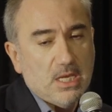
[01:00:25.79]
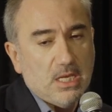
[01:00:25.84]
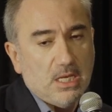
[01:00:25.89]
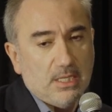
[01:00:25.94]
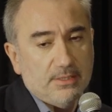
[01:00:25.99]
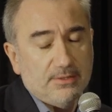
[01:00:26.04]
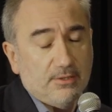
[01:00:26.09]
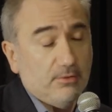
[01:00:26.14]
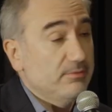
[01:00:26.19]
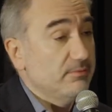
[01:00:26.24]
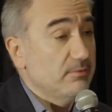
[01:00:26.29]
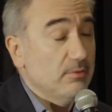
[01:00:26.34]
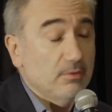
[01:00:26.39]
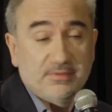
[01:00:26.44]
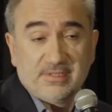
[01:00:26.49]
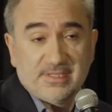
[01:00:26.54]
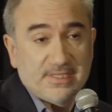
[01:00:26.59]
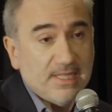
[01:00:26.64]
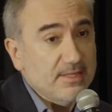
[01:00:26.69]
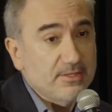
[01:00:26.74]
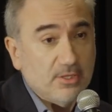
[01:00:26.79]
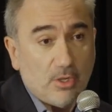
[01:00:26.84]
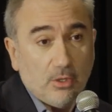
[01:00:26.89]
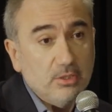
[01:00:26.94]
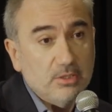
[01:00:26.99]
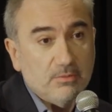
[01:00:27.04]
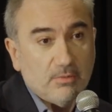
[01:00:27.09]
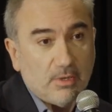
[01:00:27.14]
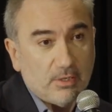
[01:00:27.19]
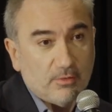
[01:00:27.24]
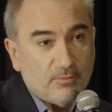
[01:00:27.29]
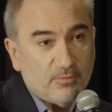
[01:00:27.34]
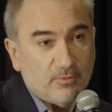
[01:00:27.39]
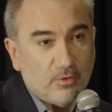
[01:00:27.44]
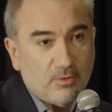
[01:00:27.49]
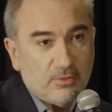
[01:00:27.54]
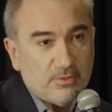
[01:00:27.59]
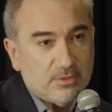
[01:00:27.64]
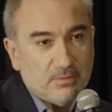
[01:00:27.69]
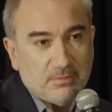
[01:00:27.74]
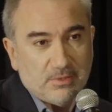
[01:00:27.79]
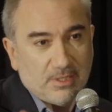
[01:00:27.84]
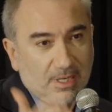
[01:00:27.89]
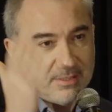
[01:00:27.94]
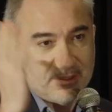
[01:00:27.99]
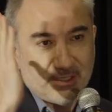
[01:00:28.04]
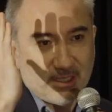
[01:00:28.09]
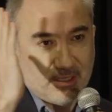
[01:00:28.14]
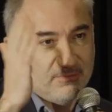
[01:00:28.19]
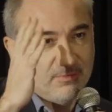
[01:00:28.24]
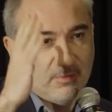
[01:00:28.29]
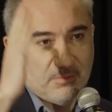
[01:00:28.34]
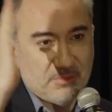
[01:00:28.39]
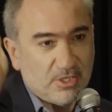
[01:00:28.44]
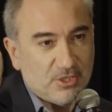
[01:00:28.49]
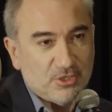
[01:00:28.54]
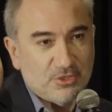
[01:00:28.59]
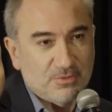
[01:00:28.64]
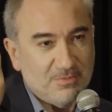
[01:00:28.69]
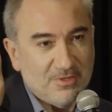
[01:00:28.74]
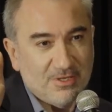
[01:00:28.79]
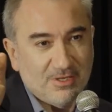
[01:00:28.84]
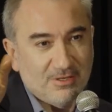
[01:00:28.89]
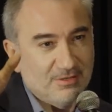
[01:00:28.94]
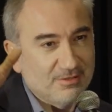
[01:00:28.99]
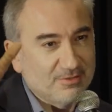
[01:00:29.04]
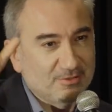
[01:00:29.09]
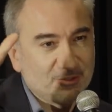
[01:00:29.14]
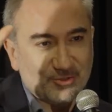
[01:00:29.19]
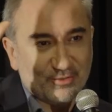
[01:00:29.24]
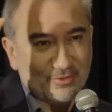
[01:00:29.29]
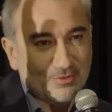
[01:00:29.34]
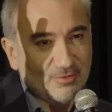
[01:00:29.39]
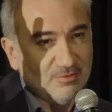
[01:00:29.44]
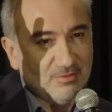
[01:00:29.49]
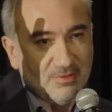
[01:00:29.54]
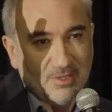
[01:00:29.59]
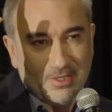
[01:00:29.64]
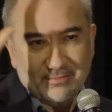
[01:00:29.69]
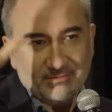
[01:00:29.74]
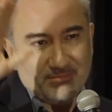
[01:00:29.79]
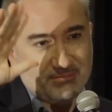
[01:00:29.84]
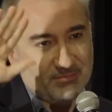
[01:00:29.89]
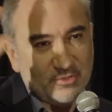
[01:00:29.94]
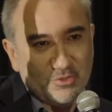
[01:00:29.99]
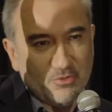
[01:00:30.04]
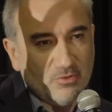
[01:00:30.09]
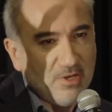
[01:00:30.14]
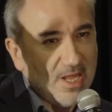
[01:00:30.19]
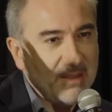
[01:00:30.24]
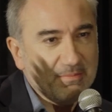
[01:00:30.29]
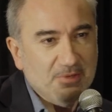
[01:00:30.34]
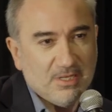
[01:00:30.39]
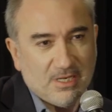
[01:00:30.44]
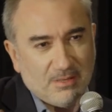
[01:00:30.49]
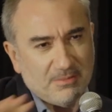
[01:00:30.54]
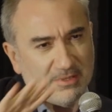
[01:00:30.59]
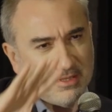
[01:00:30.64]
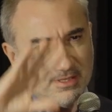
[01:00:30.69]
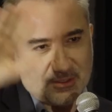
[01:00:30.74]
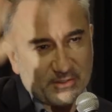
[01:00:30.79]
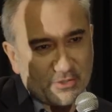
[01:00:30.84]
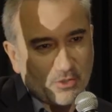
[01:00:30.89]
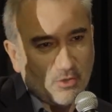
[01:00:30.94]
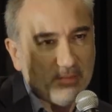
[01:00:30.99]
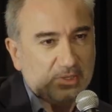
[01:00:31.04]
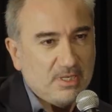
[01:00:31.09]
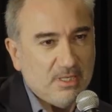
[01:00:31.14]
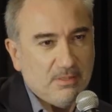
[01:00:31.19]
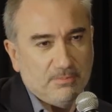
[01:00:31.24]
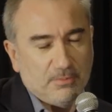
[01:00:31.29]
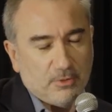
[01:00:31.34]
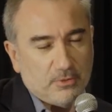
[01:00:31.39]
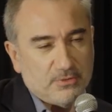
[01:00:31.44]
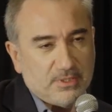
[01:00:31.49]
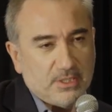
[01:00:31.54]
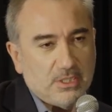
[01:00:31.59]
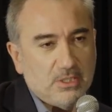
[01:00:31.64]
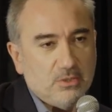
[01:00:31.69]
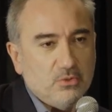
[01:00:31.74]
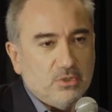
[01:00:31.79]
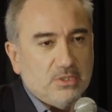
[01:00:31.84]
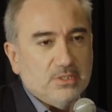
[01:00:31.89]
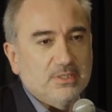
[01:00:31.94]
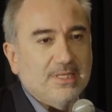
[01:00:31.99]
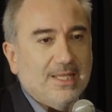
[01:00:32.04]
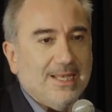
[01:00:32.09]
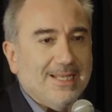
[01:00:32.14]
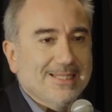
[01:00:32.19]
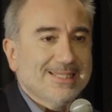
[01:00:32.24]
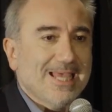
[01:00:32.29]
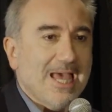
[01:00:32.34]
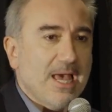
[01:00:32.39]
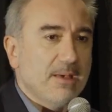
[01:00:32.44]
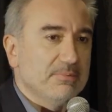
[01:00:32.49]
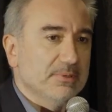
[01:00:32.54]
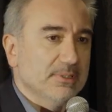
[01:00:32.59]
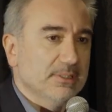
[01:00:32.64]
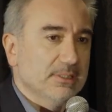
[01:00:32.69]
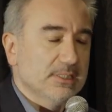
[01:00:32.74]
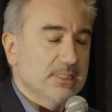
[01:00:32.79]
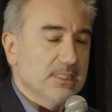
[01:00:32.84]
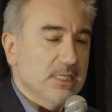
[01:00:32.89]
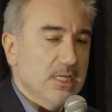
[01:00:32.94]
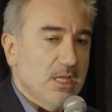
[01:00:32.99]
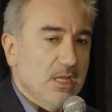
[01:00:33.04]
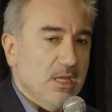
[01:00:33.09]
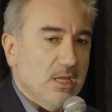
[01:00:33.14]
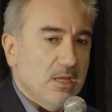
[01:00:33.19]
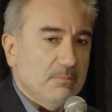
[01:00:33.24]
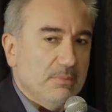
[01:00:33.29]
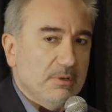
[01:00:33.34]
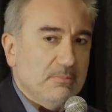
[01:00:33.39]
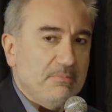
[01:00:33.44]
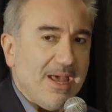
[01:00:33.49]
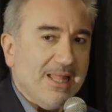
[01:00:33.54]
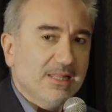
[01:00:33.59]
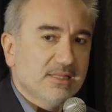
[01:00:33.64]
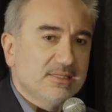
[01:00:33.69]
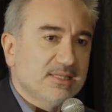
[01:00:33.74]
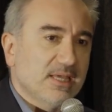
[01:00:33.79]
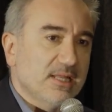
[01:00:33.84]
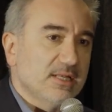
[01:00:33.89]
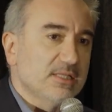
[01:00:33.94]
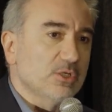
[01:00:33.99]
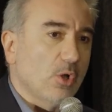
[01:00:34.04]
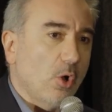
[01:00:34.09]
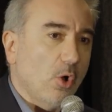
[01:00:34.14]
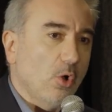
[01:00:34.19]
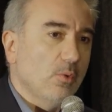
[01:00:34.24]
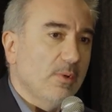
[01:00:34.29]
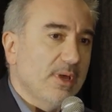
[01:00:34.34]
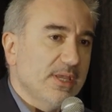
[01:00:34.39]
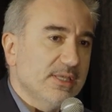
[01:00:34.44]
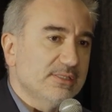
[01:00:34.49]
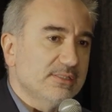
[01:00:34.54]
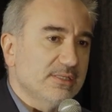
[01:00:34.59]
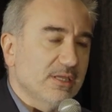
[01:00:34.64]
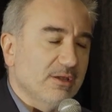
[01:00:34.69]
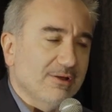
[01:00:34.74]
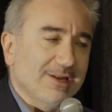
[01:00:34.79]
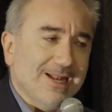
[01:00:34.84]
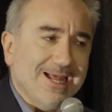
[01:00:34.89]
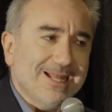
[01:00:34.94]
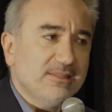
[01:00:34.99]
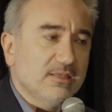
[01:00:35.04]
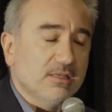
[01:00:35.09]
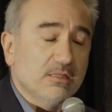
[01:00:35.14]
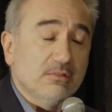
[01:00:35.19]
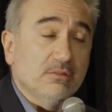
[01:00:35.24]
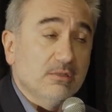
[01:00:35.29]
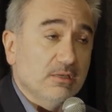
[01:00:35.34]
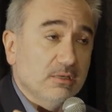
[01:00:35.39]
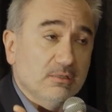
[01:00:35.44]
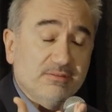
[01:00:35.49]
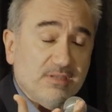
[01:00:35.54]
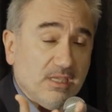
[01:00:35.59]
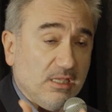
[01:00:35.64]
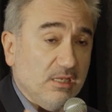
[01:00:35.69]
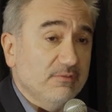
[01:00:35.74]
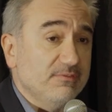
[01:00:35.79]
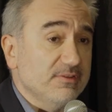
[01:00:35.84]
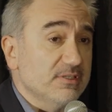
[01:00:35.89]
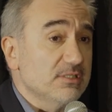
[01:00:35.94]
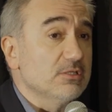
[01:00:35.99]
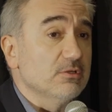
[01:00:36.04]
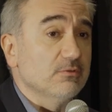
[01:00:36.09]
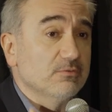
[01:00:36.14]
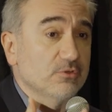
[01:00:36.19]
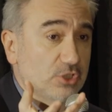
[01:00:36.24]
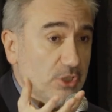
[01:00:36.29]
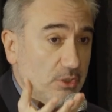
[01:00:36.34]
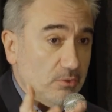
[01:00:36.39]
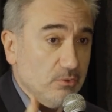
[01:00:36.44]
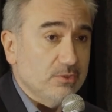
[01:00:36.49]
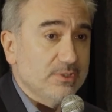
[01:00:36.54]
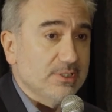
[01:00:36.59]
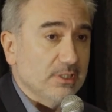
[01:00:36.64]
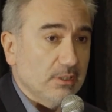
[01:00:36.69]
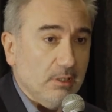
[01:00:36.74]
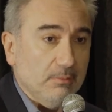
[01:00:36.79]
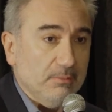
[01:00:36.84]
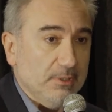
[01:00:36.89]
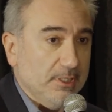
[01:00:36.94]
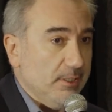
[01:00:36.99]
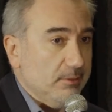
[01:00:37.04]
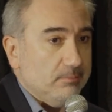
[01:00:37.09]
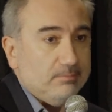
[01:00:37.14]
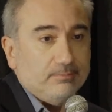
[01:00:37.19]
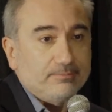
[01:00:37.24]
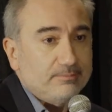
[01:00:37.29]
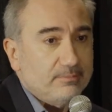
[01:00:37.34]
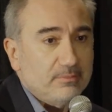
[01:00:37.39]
It's not the only one, of course. I mean, I said from Kashmir to you name it. I mean, there's so many persecutions that has happened. But Palestine is always there. And I think the significance of Jerusalem in it